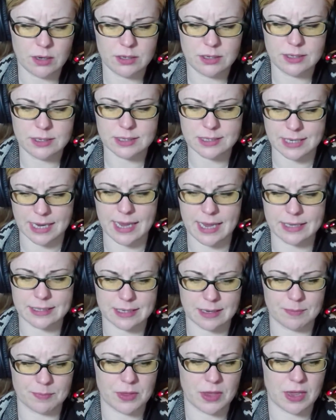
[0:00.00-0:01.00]
saying
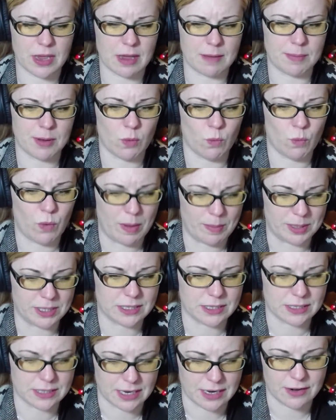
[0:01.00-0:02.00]
something about
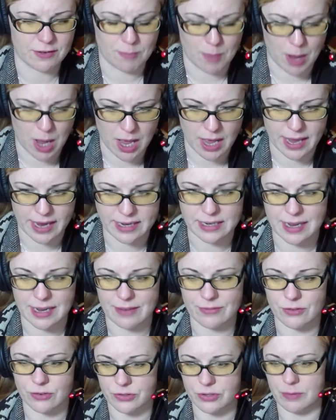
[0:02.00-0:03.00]
women's state of mind
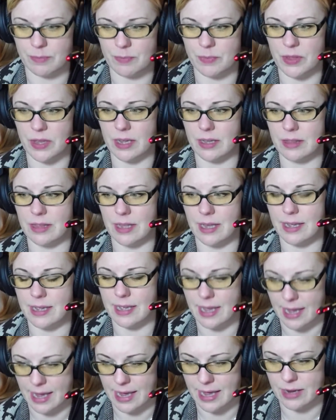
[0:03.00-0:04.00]
after something they
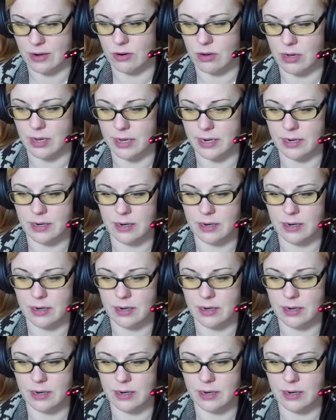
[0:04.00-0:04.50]
cannot